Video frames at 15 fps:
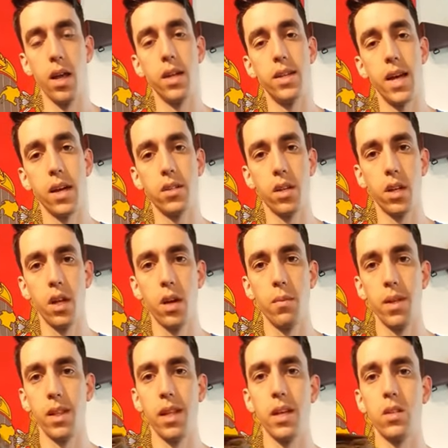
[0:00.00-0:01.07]
it's actually going
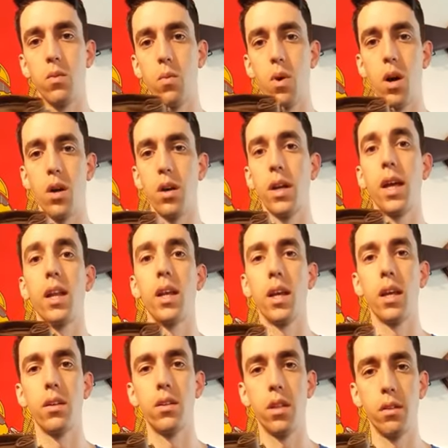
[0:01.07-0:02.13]
to be less water
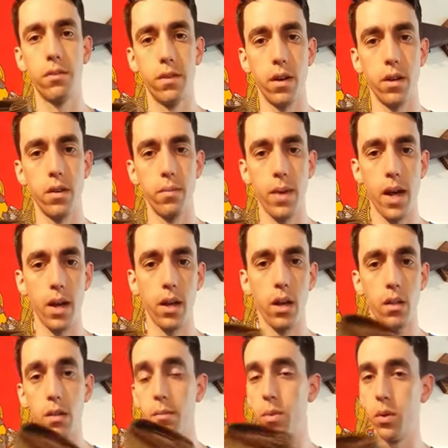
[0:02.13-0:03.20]
getting into the front and
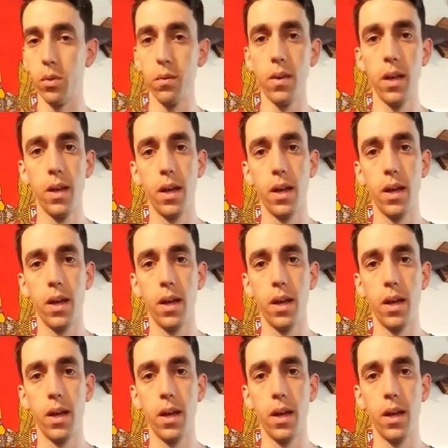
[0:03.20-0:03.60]
back of the boot.